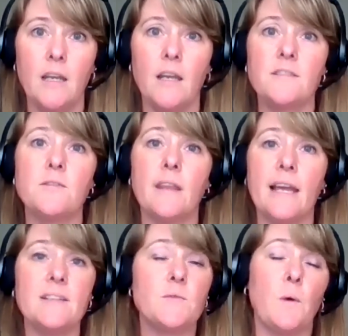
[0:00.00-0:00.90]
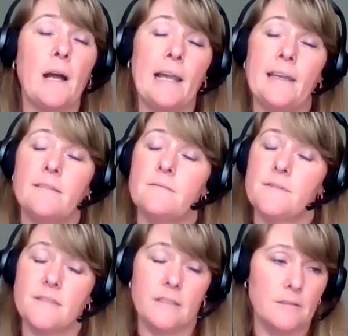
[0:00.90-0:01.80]
And so that's why
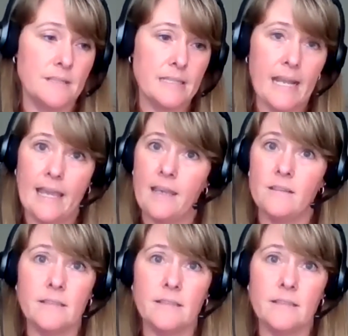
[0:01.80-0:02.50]
still today,